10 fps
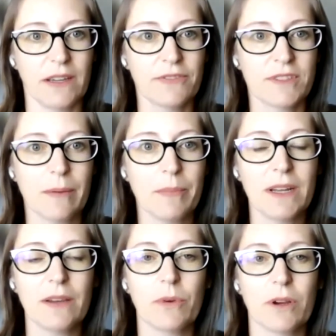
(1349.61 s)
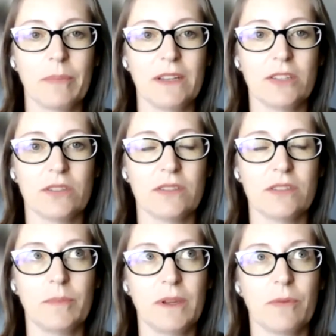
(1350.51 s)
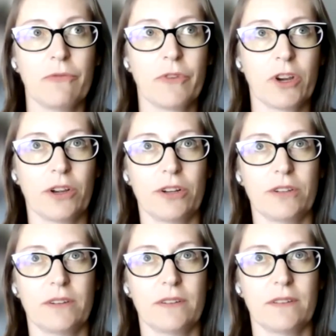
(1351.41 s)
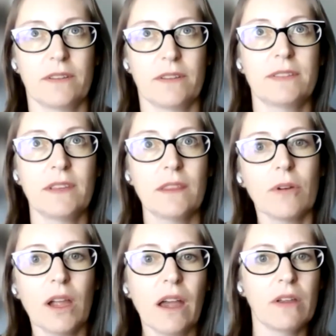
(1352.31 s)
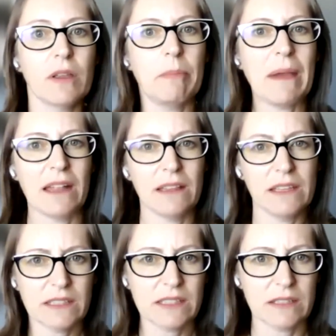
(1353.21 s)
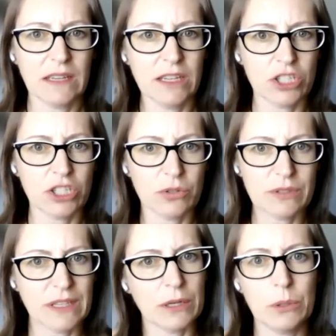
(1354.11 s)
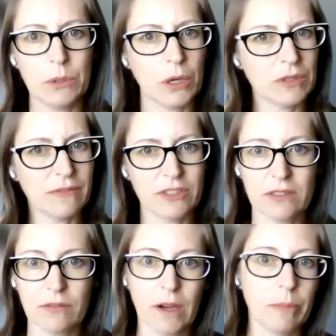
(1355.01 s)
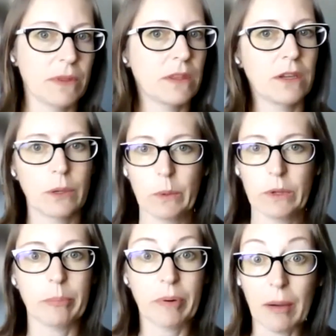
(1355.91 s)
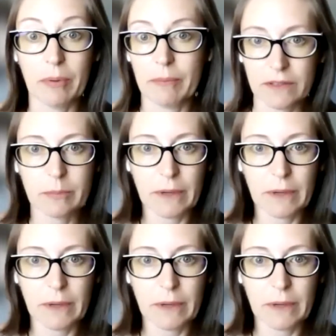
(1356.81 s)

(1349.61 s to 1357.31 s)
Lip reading: If somebody were to be referred, let's say they were having balance issues, and who knows if it's neuropathy or what the problem is.